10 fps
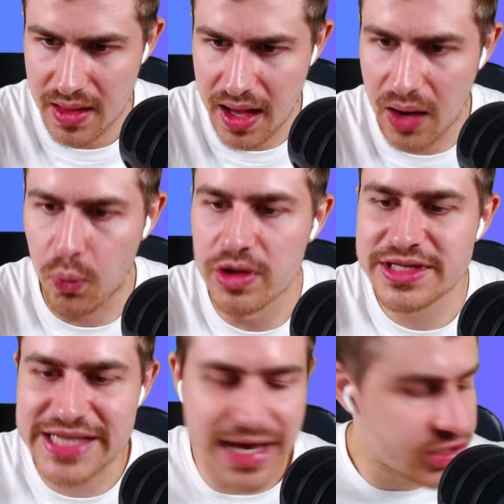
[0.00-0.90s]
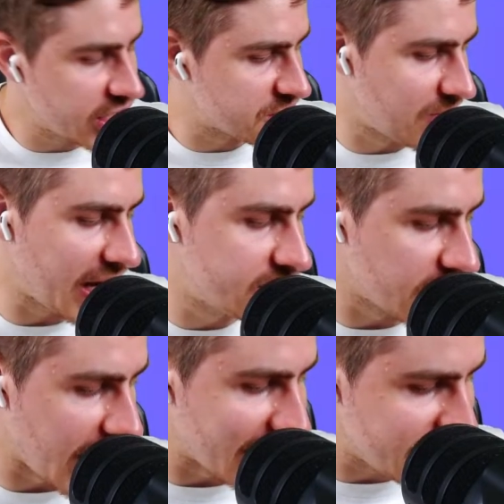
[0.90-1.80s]
Will Sanchez play
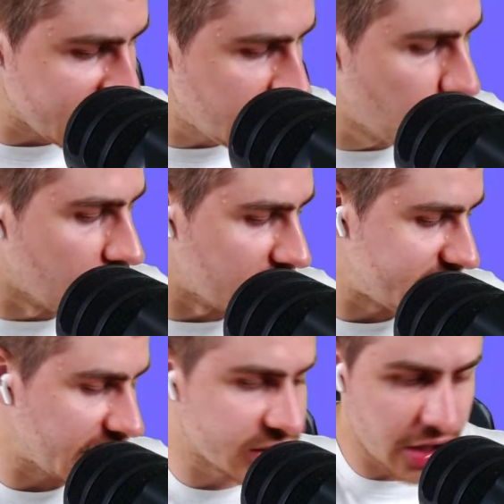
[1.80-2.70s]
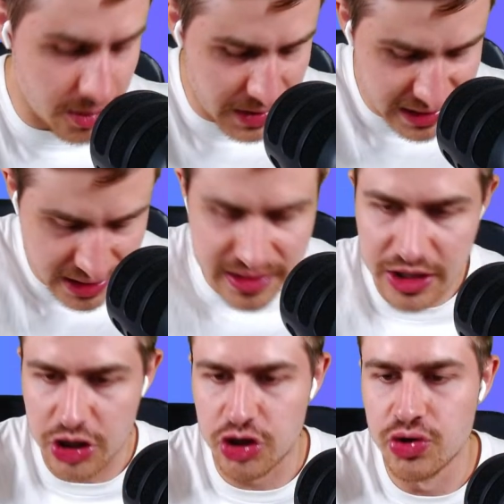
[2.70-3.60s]
today? I think he will. I think it's going to be the
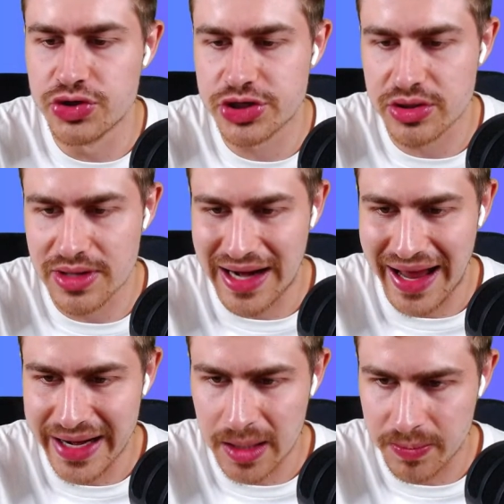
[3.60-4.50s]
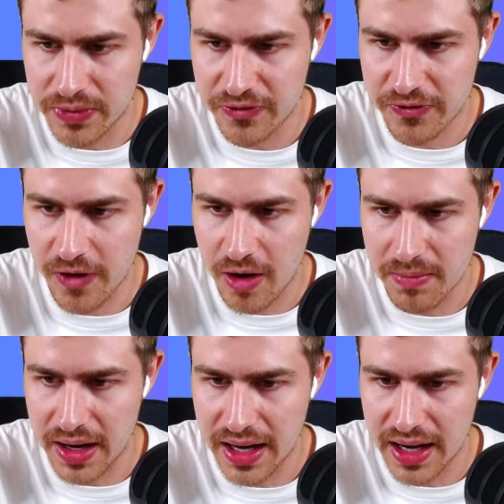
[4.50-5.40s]
usual lineup from